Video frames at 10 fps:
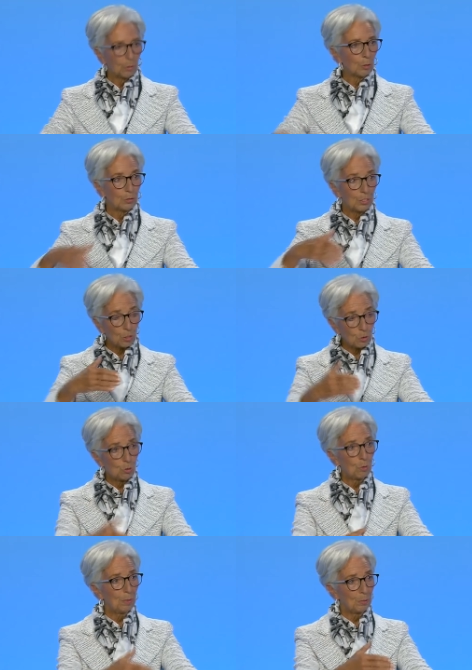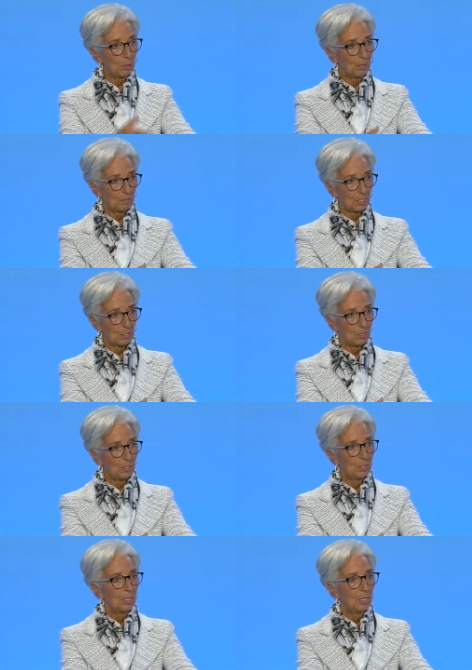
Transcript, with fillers: continue to be reinvested